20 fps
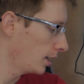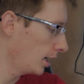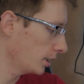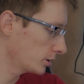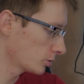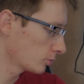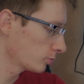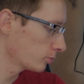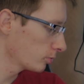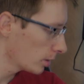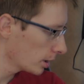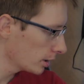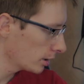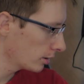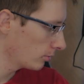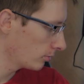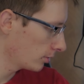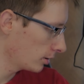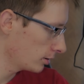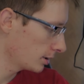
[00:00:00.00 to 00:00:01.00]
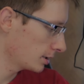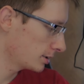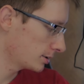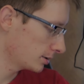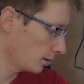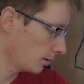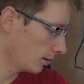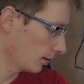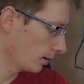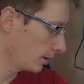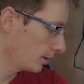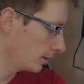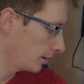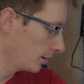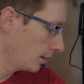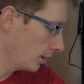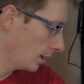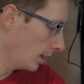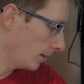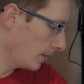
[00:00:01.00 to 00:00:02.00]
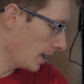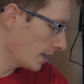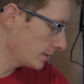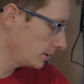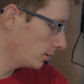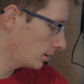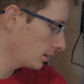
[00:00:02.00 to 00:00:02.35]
It's really, really solid. As